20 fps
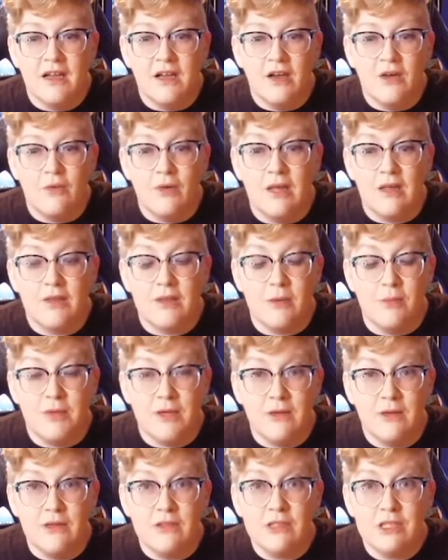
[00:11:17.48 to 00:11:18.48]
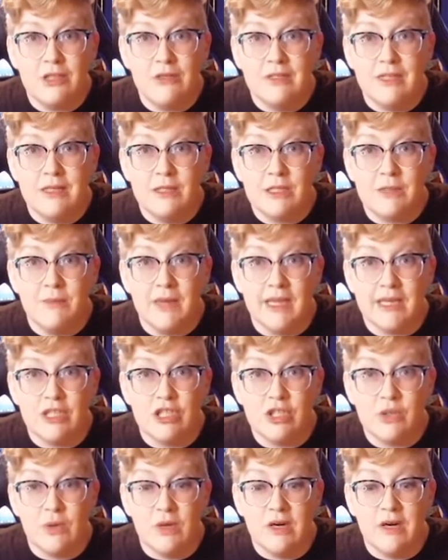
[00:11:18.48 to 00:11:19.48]
With computers, you need to make
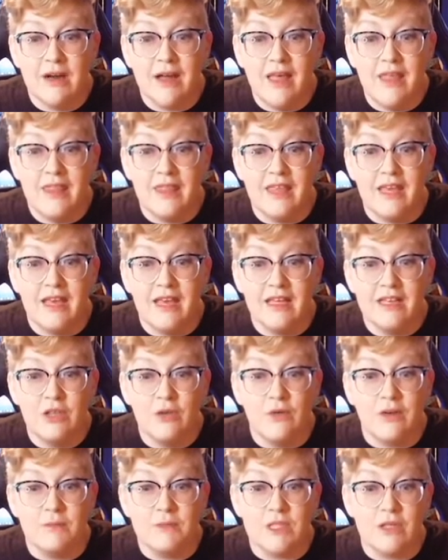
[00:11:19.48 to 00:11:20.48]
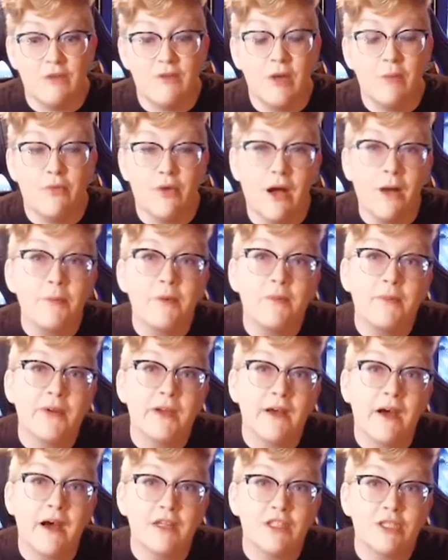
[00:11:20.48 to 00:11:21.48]
sure that you are observing proper
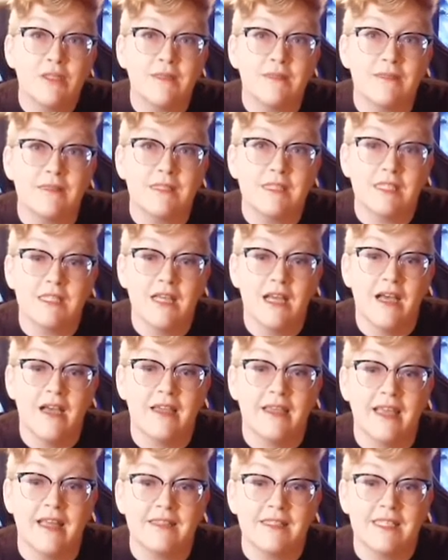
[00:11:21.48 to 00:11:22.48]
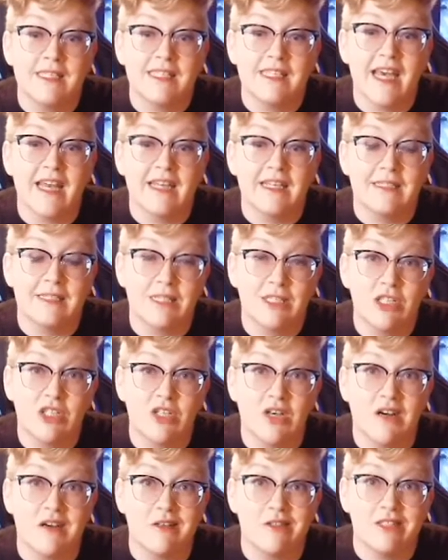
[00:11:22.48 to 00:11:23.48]
precautions against static
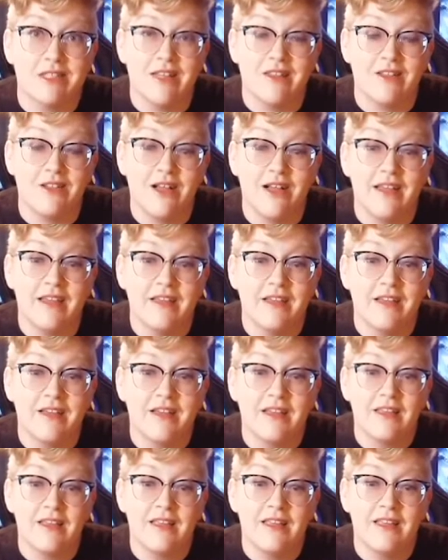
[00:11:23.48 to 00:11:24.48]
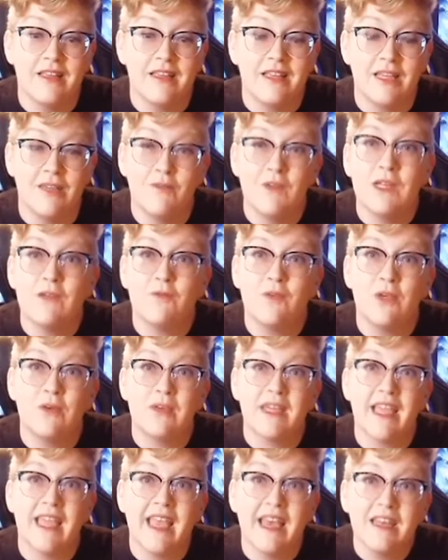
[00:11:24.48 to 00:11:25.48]
discharge and the like. Even if you
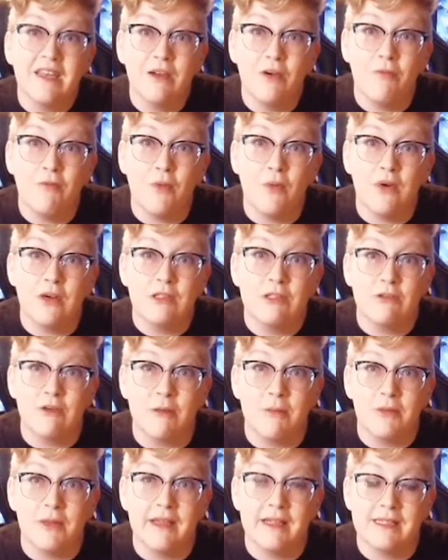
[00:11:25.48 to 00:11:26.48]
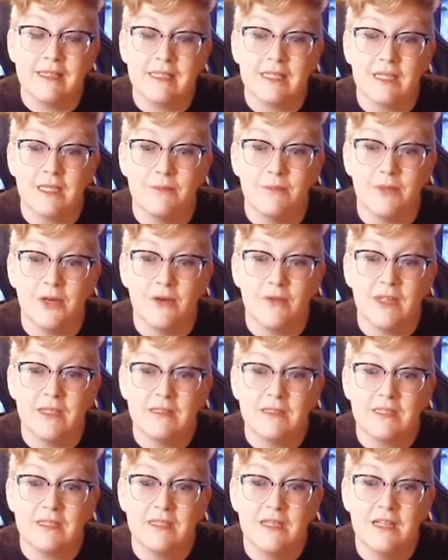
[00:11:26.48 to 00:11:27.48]
can afford to replace a
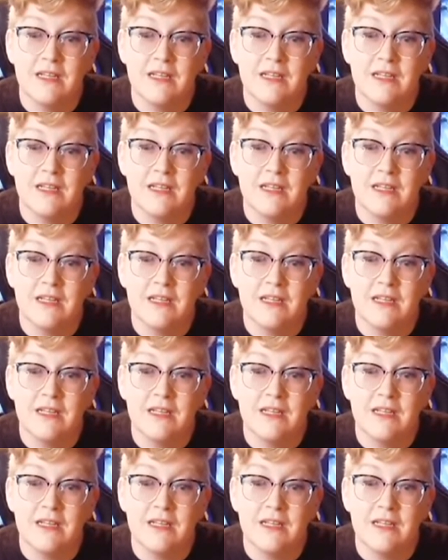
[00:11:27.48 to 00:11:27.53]
component,